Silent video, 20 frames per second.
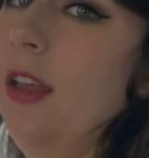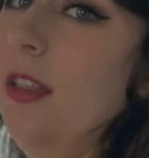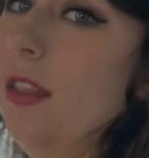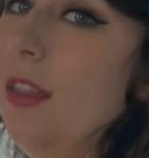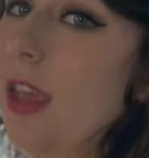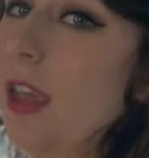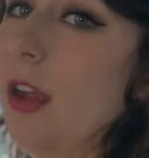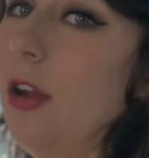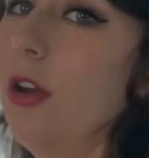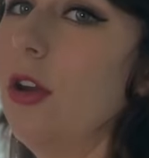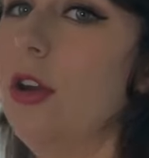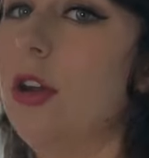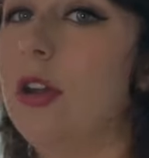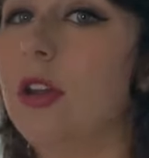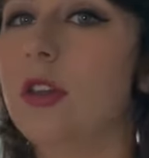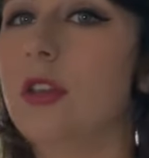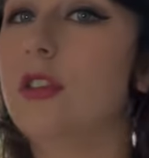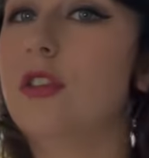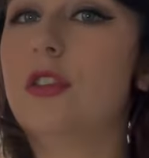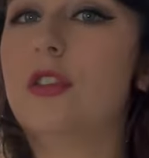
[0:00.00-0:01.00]
They're
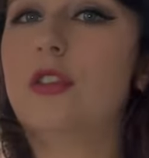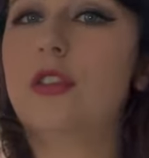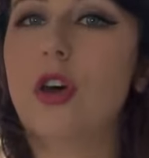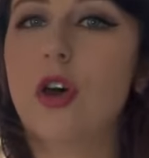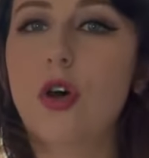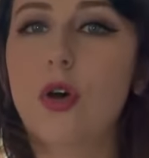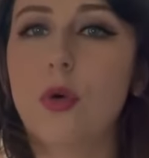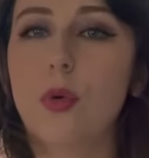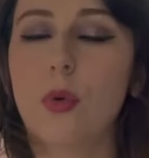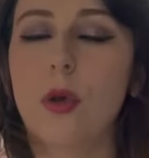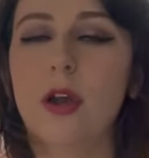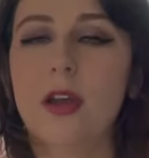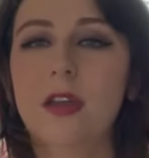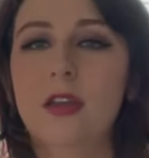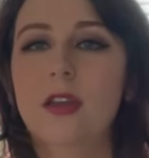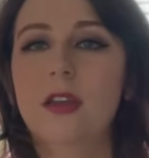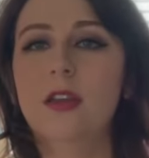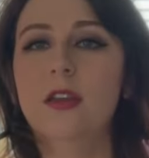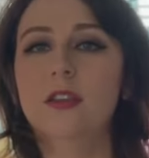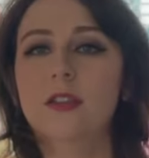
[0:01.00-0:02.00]
so
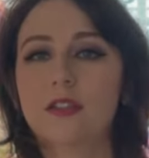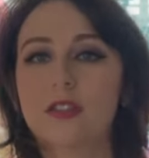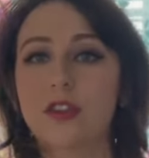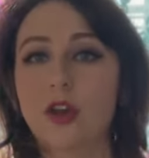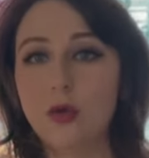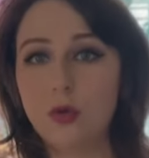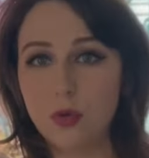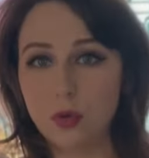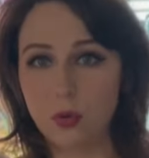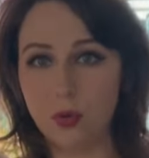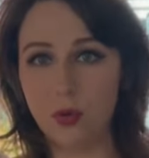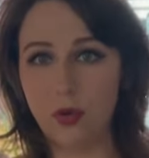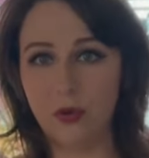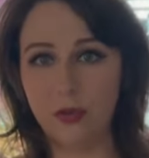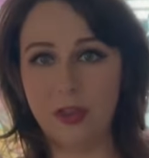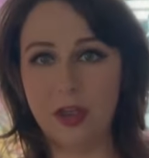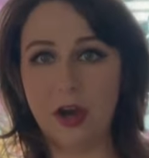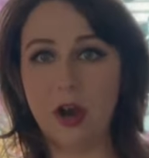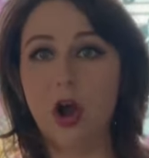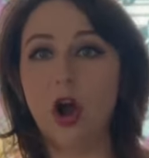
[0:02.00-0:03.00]
cool.
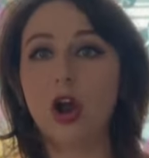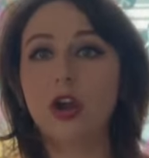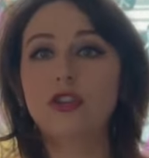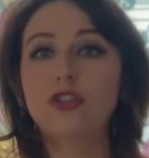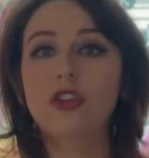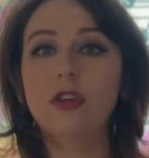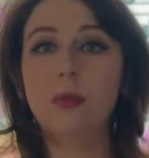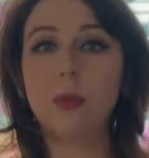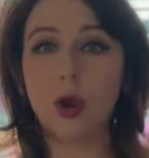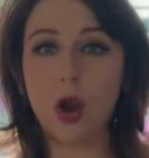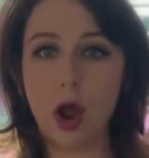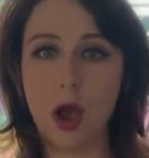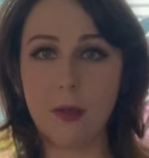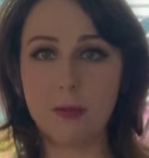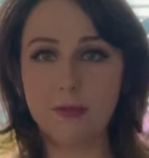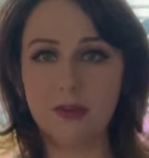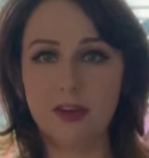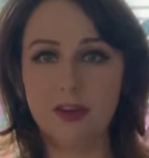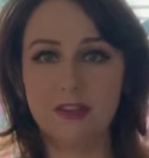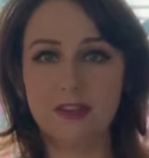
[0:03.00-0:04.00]
There are cheaper
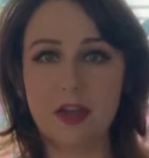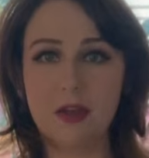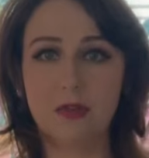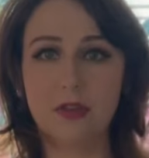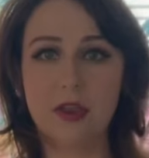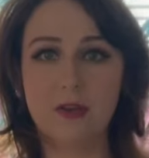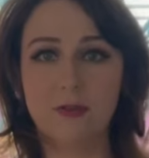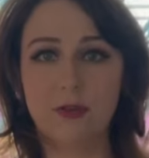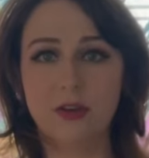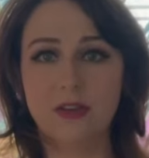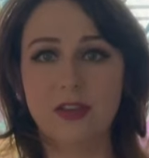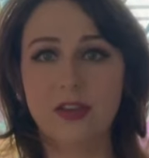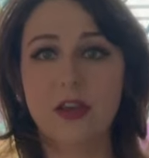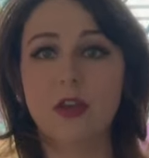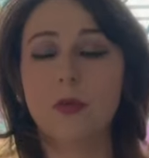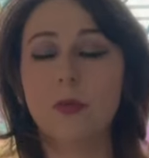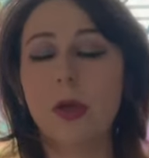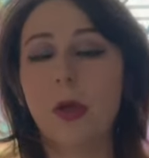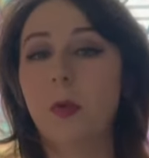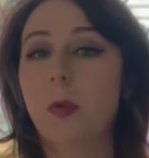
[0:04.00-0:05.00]
options out there for
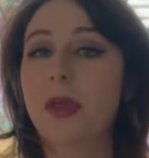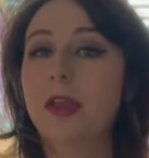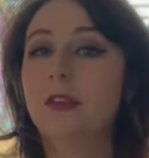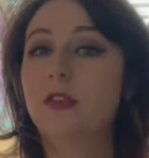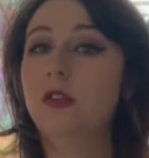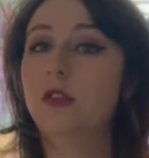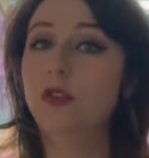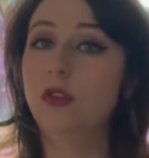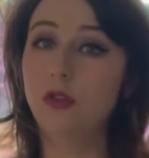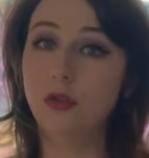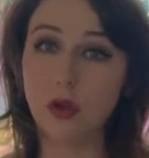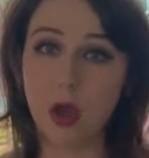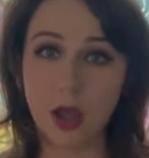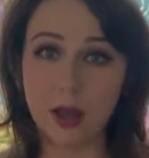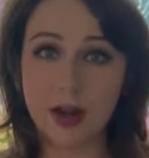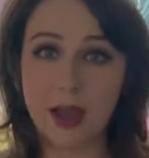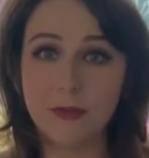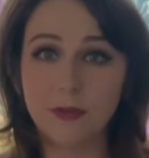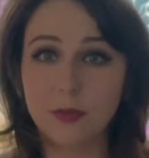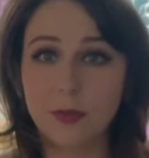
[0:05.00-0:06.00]
Tinkerbell wings. You do
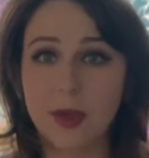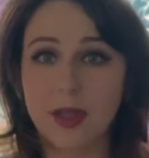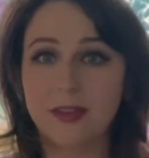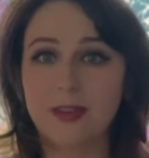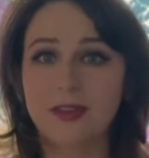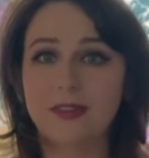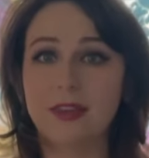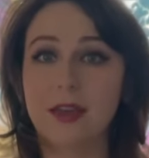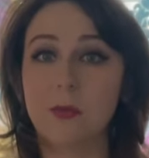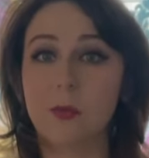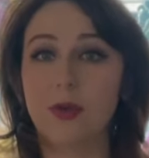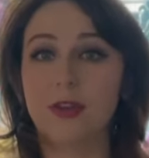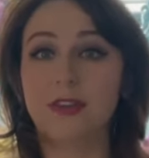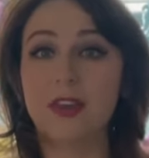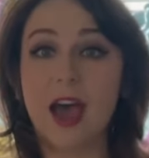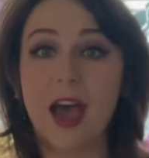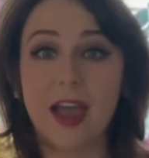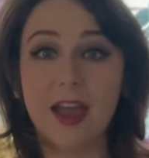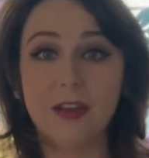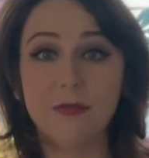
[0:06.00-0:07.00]
not have to buy the same ones
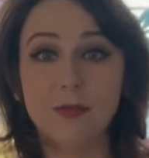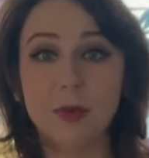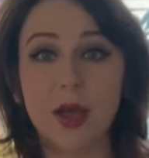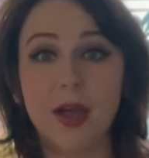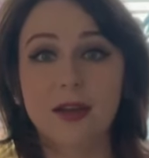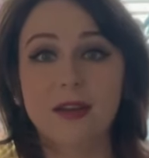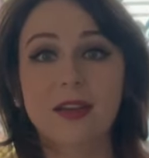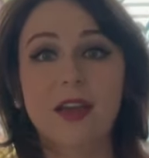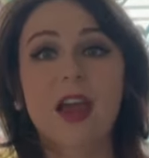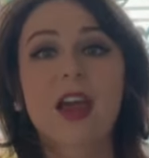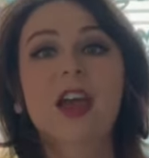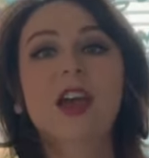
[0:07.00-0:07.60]
I have bought.